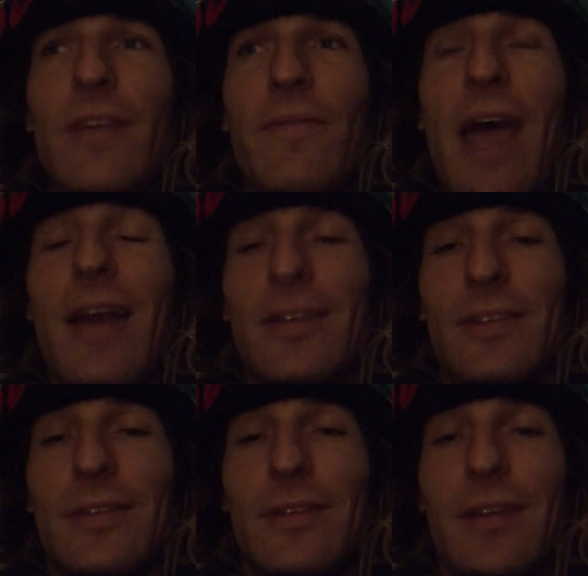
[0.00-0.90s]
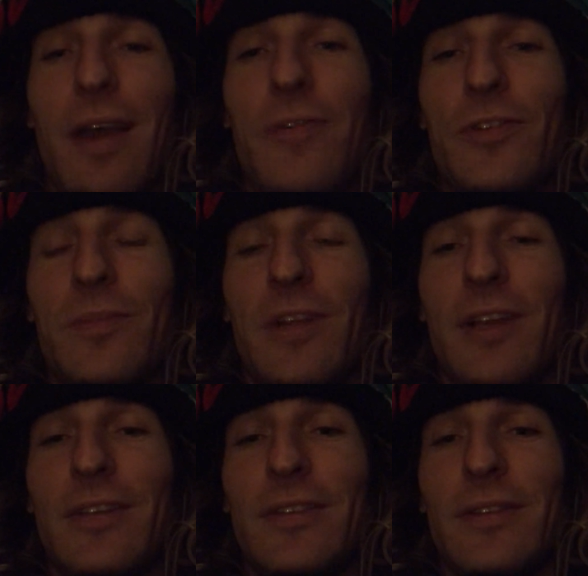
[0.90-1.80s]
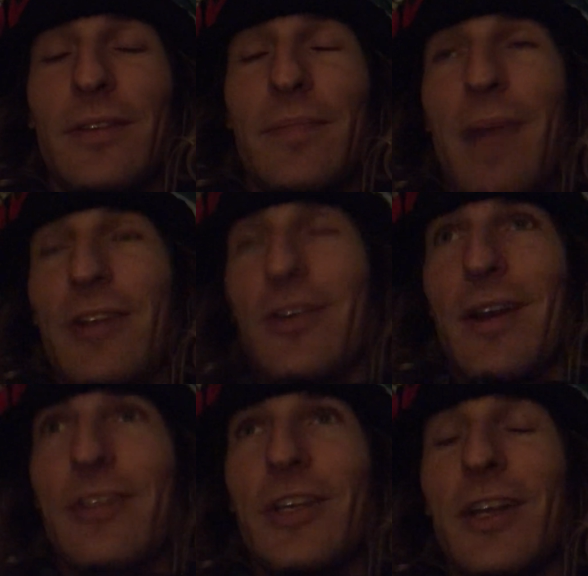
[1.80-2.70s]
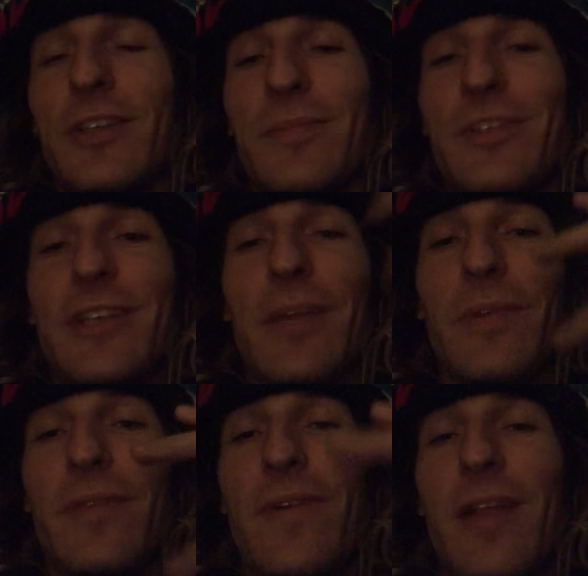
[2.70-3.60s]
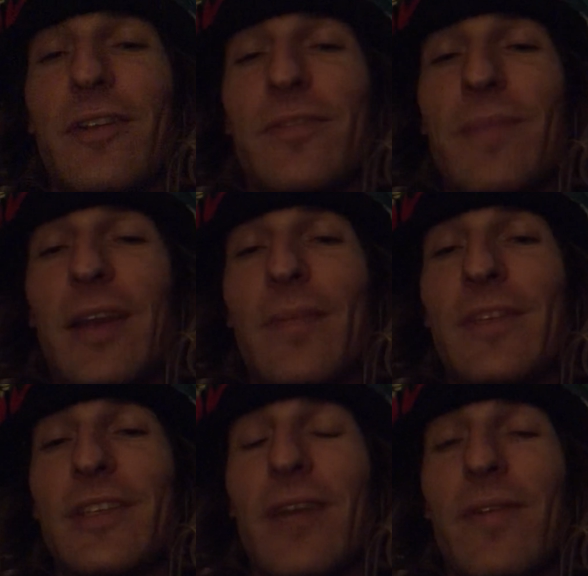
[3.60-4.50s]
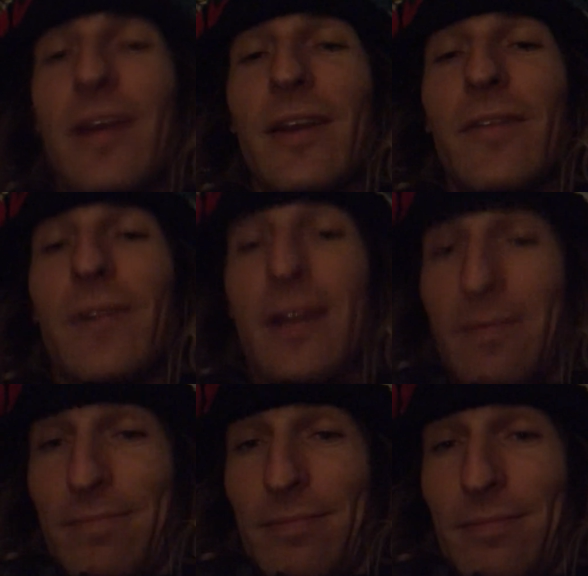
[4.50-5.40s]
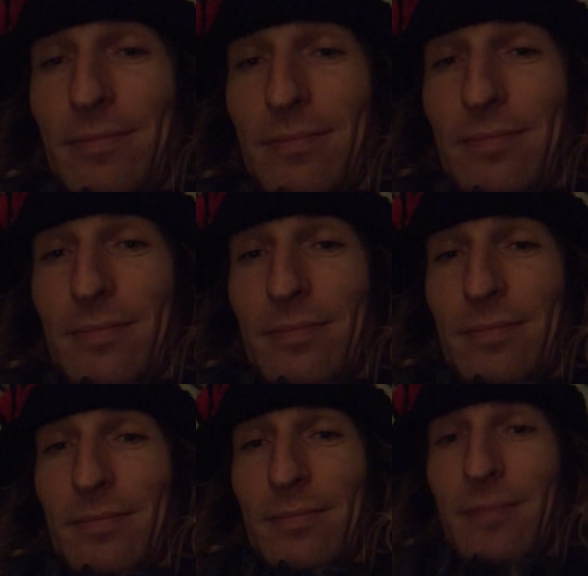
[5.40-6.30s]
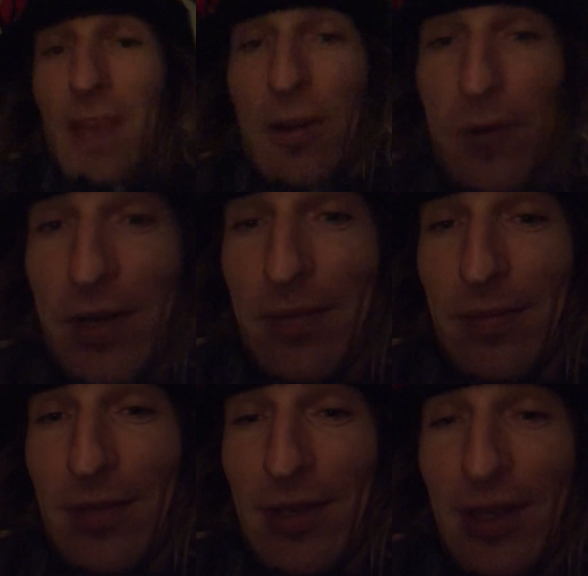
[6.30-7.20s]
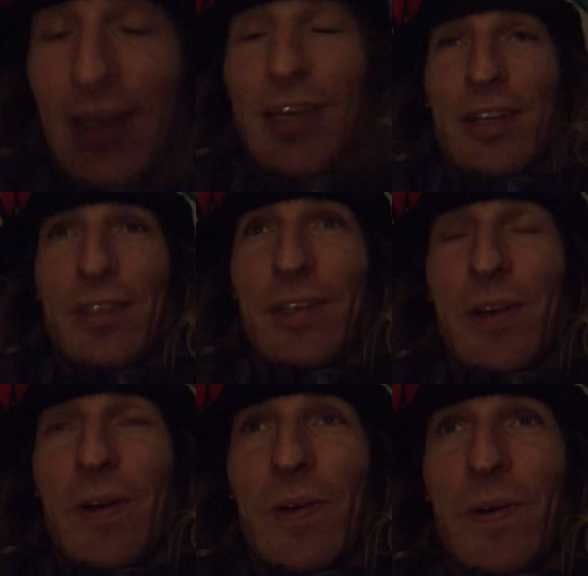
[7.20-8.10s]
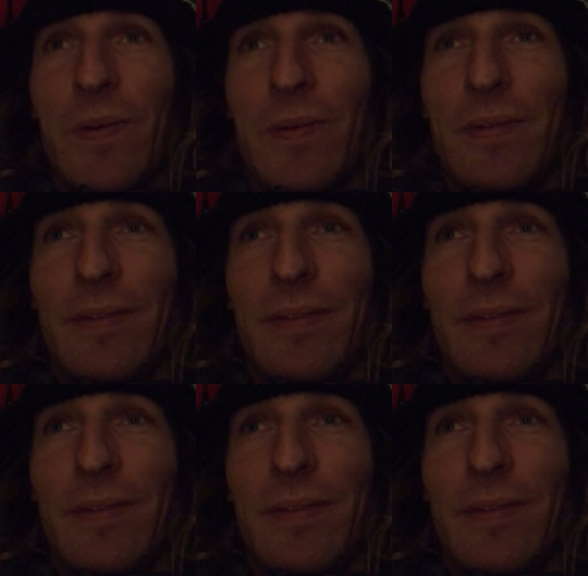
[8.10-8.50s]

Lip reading: facts. Yahusha bless. I'm not trying to judge. I'm just saying what the Father's making me say right now, right? Yahuwah. So,